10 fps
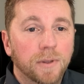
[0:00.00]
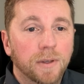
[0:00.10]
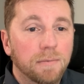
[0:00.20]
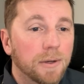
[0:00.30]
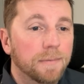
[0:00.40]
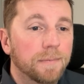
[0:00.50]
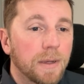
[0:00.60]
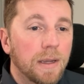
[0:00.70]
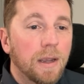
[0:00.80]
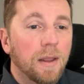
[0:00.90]
Yep.
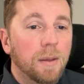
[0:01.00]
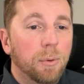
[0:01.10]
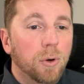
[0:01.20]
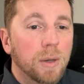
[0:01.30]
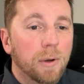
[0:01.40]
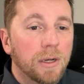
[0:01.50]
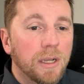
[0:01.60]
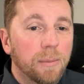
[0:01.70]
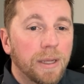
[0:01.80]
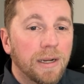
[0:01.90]
And Pokemon,
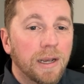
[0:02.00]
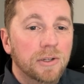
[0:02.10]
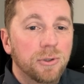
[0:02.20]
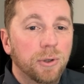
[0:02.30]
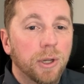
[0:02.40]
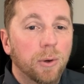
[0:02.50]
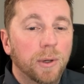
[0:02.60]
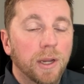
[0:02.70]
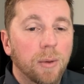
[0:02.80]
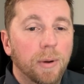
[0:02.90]
Animaniacs, Yu-Gi-Oh, and
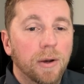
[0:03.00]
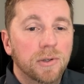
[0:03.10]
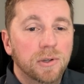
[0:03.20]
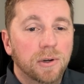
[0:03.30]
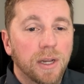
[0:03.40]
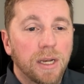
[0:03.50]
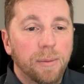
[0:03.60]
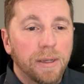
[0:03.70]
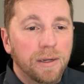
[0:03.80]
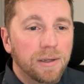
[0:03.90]
Care Bears are
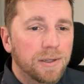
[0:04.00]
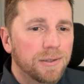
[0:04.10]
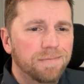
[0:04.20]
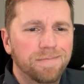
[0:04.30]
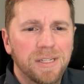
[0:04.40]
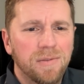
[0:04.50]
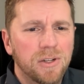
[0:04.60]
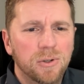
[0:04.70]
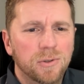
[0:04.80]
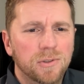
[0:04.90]
animated TV
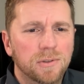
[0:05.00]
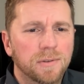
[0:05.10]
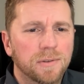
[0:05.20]
shows,